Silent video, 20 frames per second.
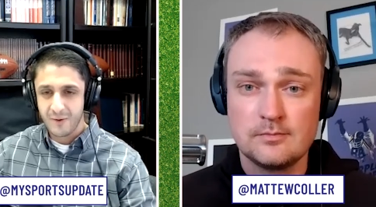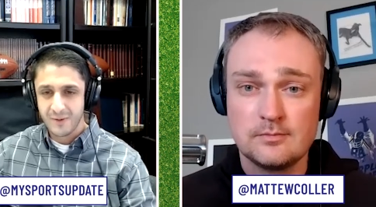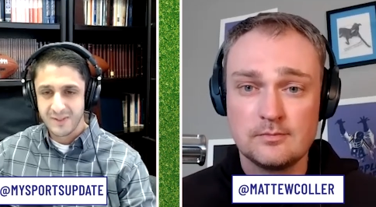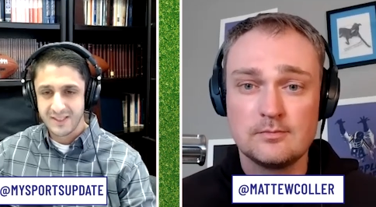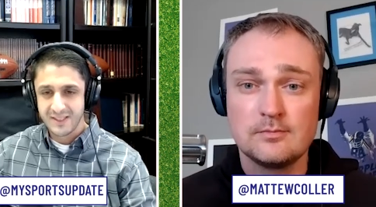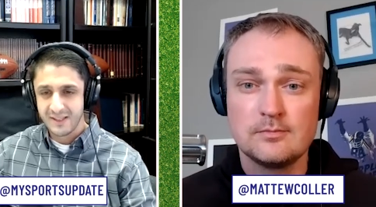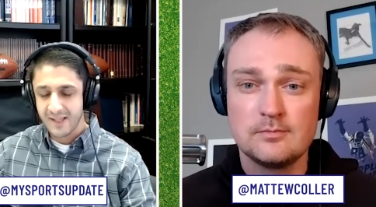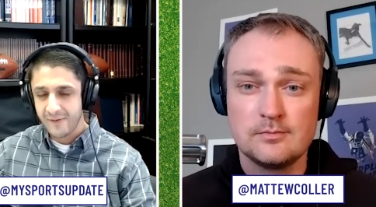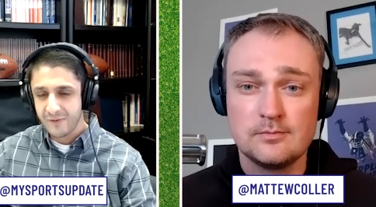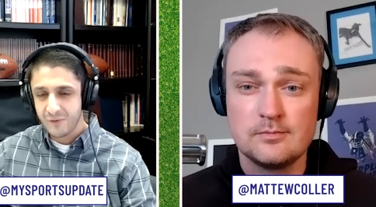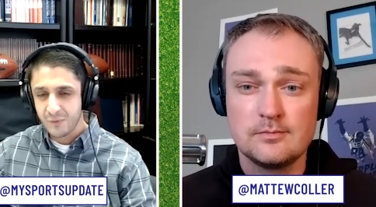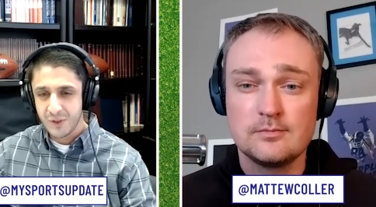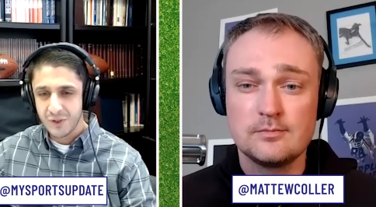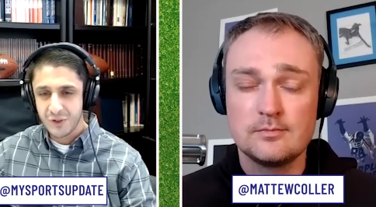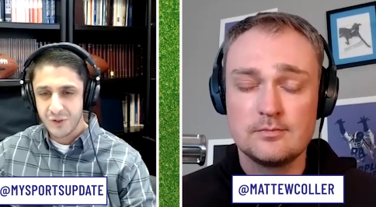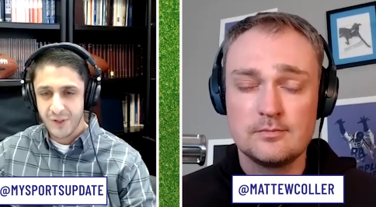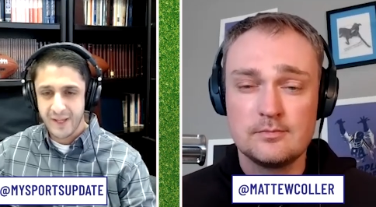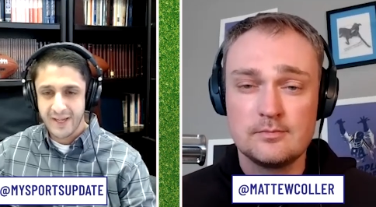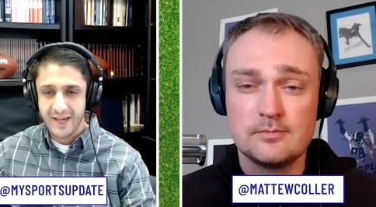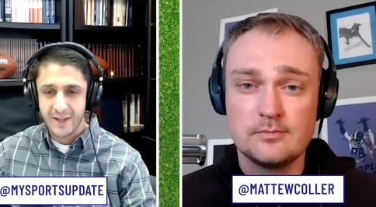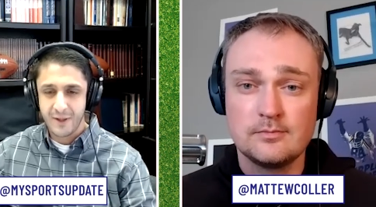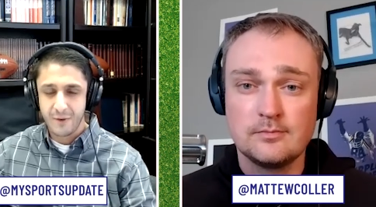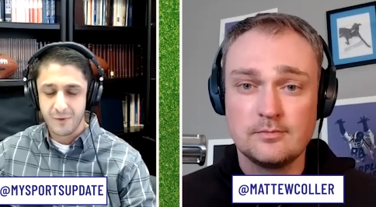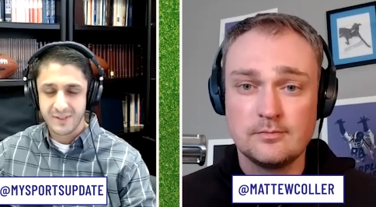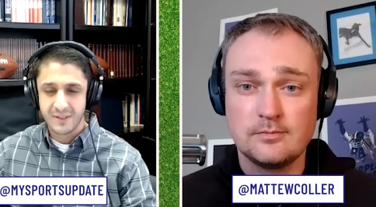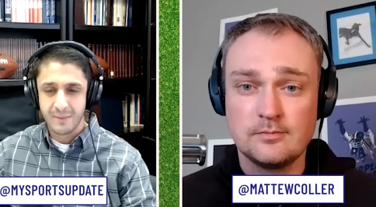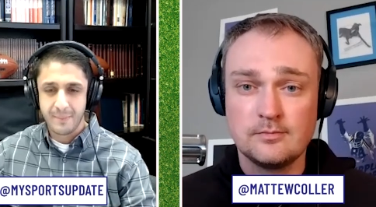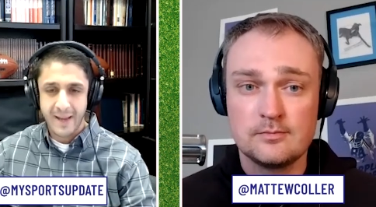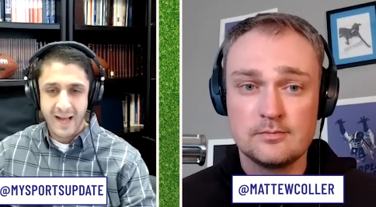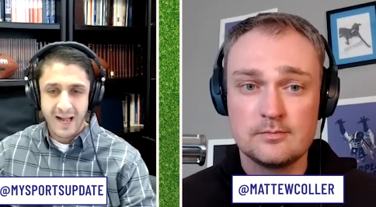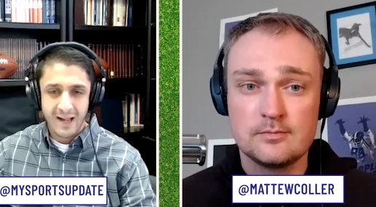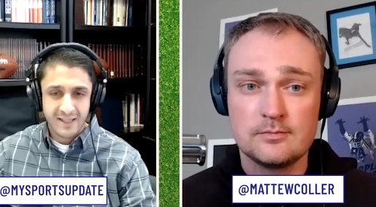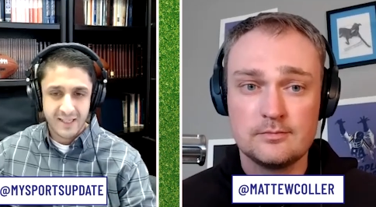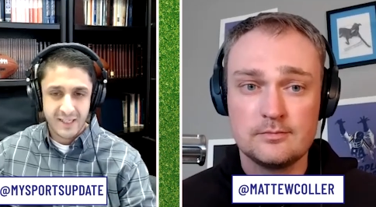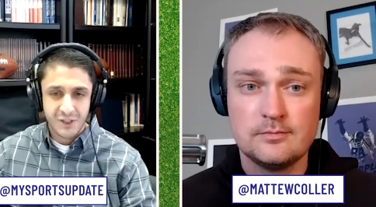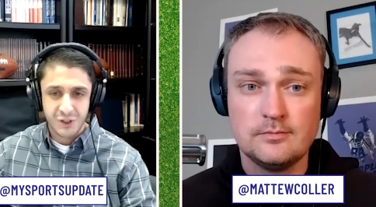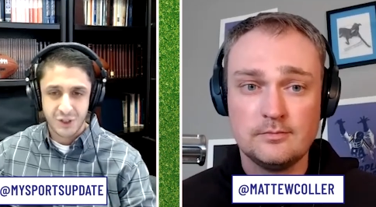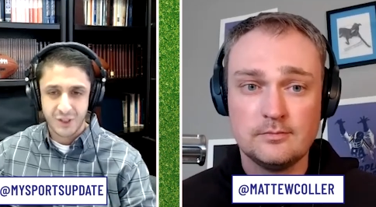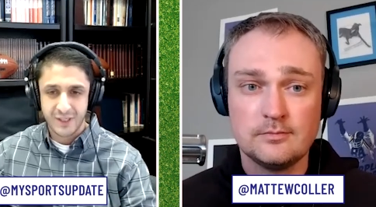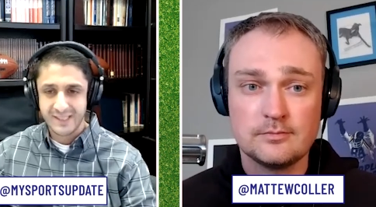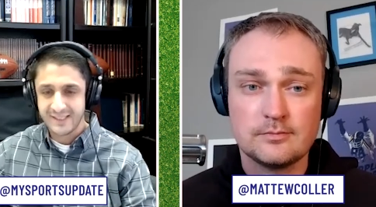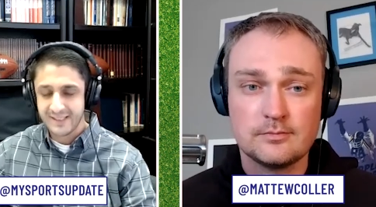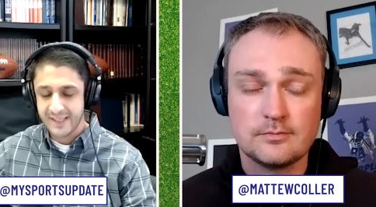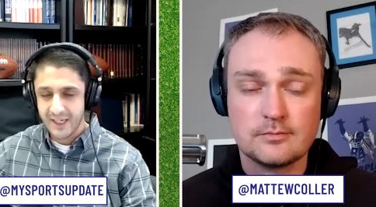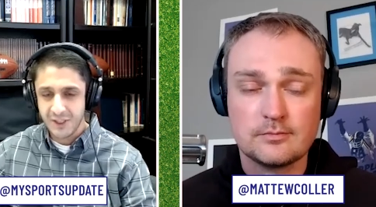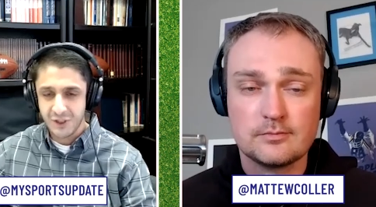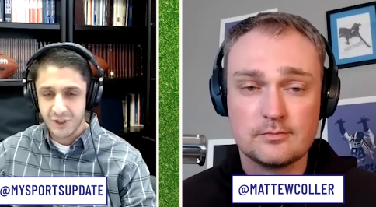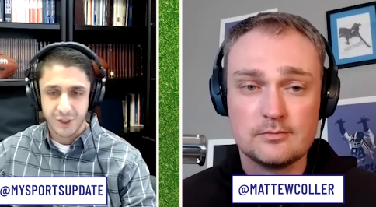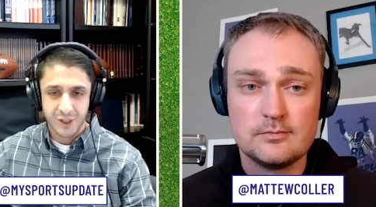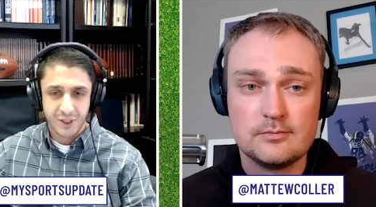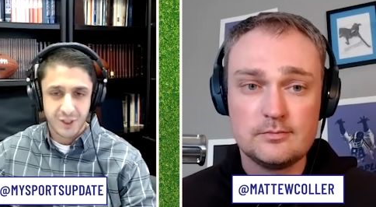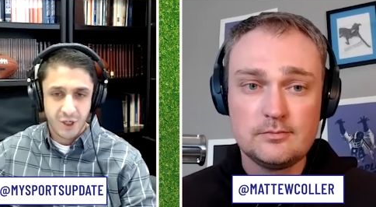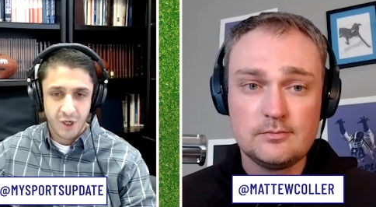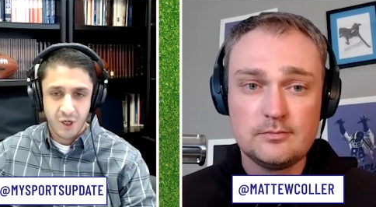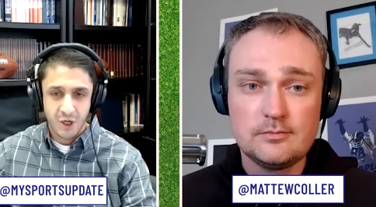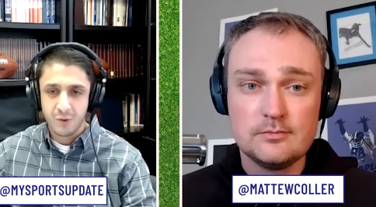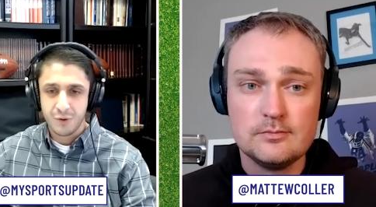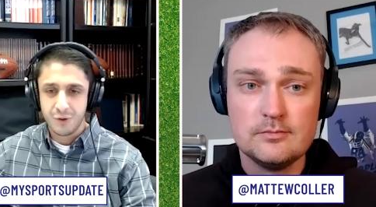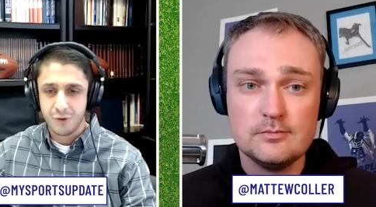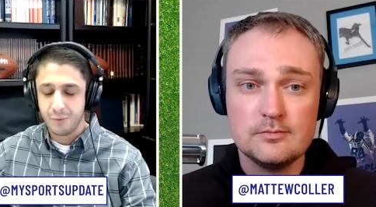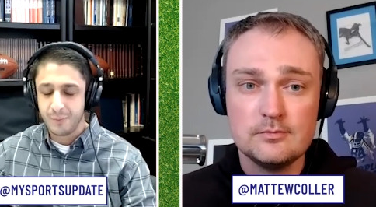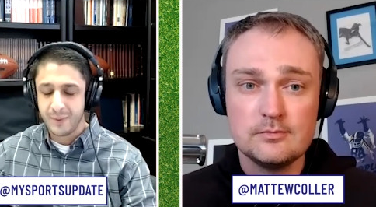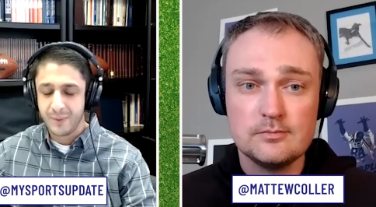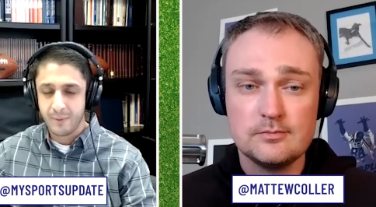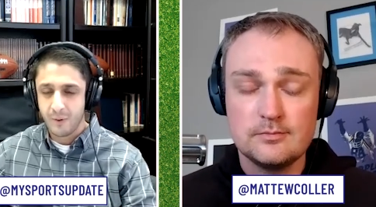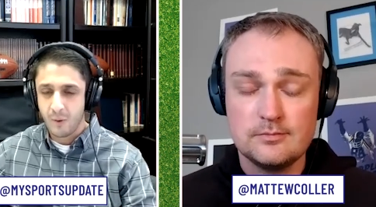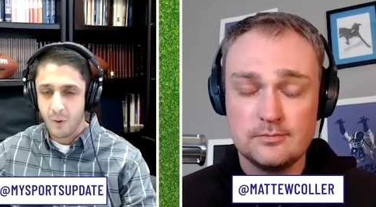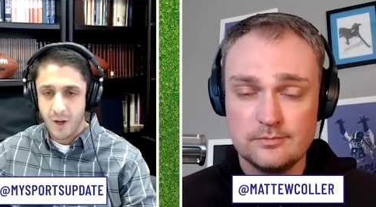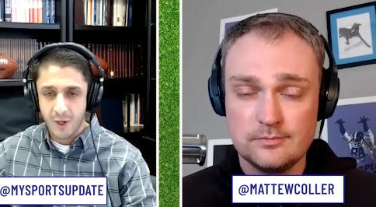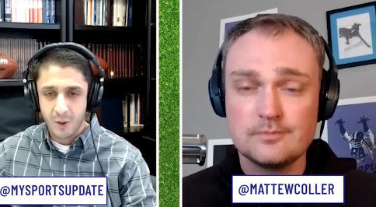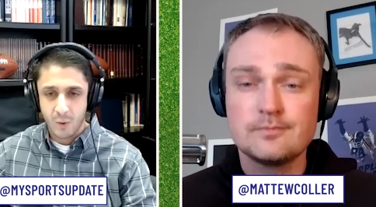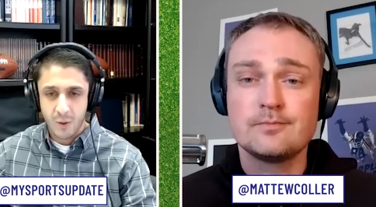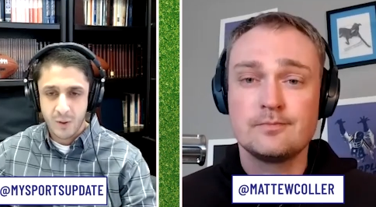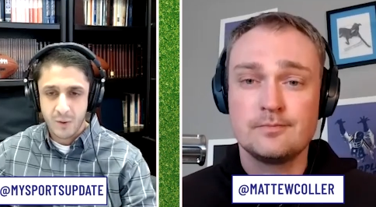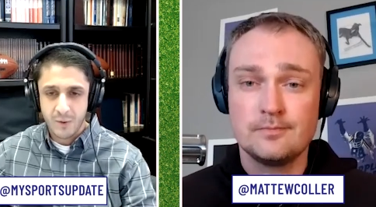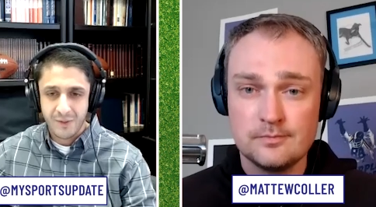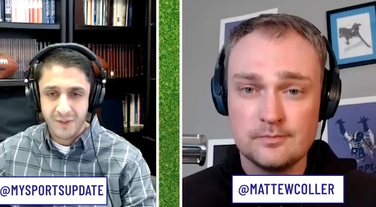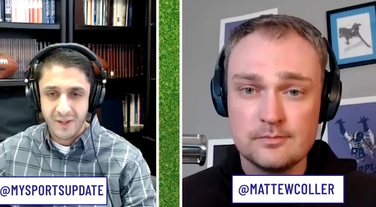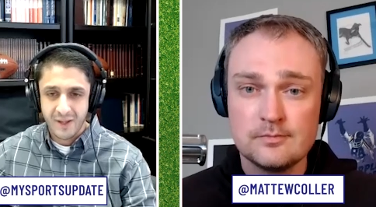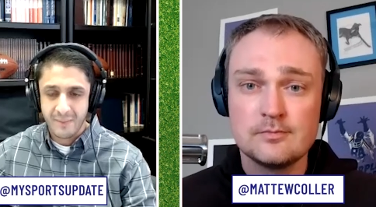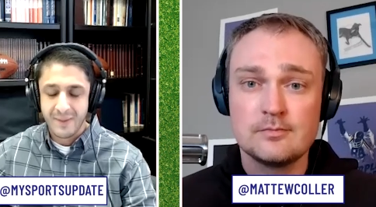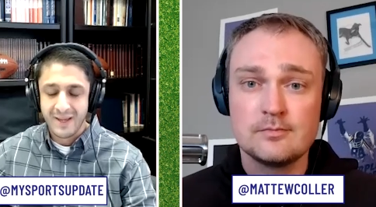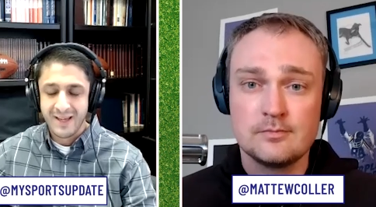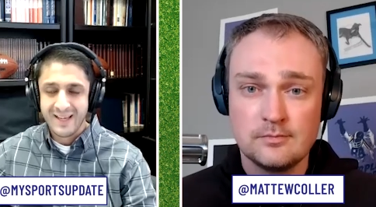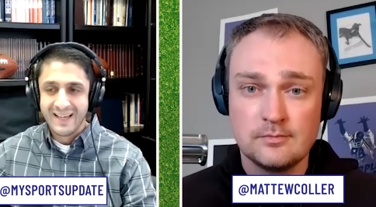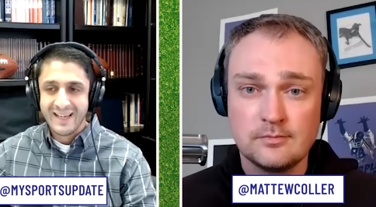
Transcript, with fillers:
Speaker 1: was the Leftwich thing and there was the Baalke. Should he stay? Should he go? Do people want to work with him?